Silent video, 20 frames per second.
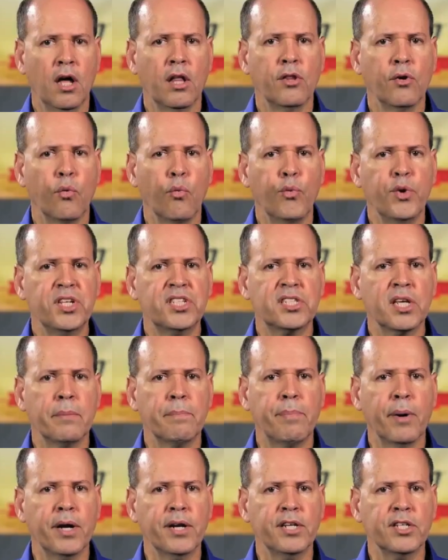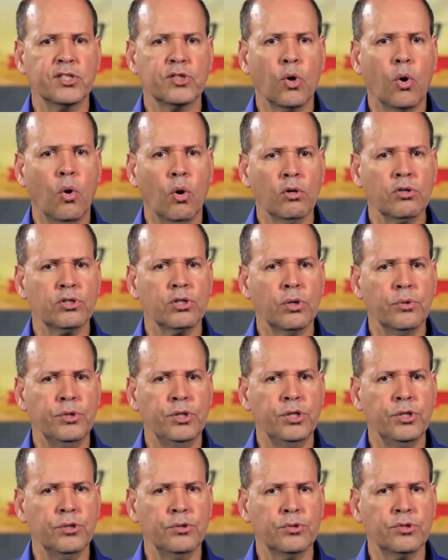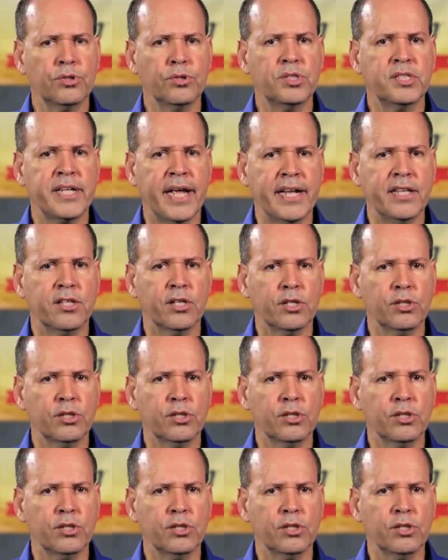The reset button is also used to take the